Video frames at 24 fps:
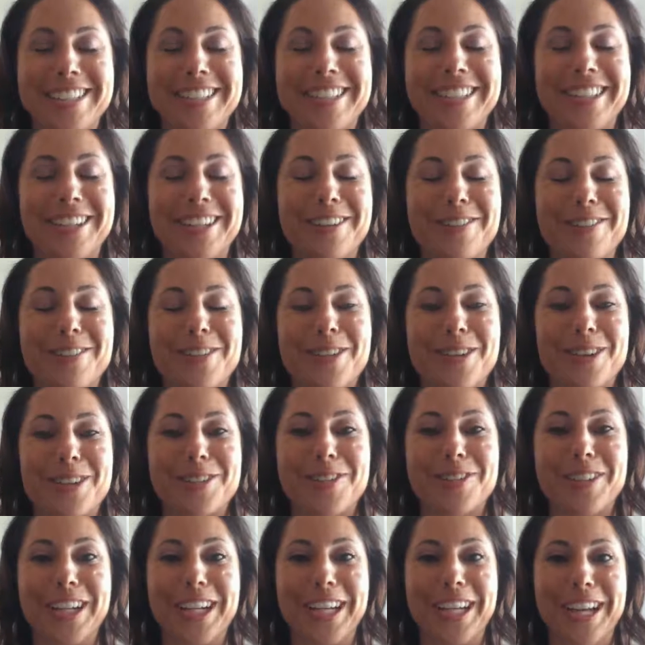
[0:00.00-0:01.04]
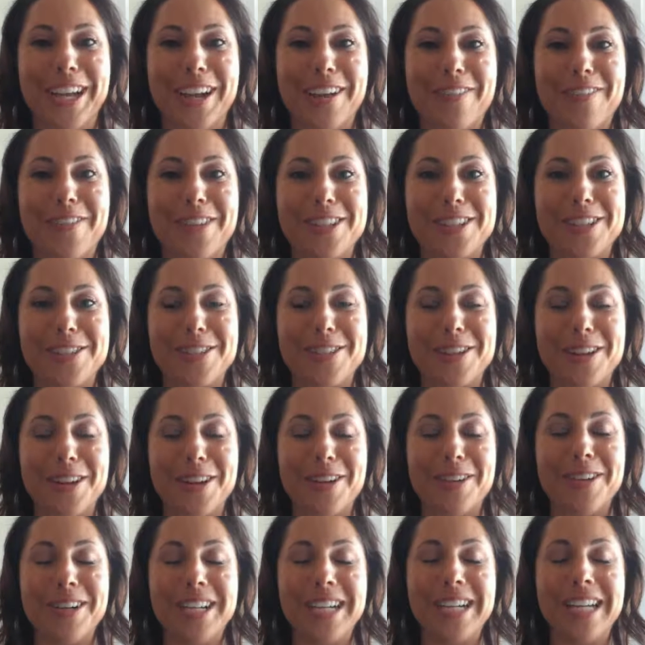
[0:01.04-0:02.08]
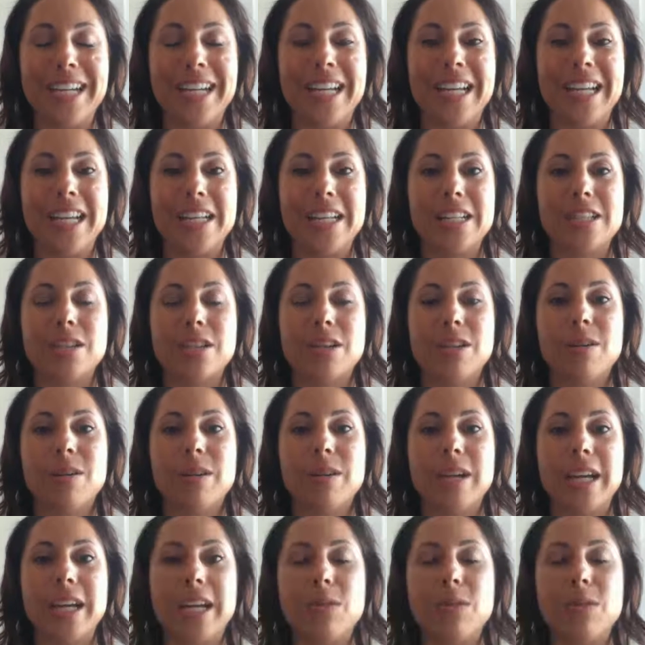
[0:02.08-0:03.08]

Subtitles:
of course, funny enough, as you know. So it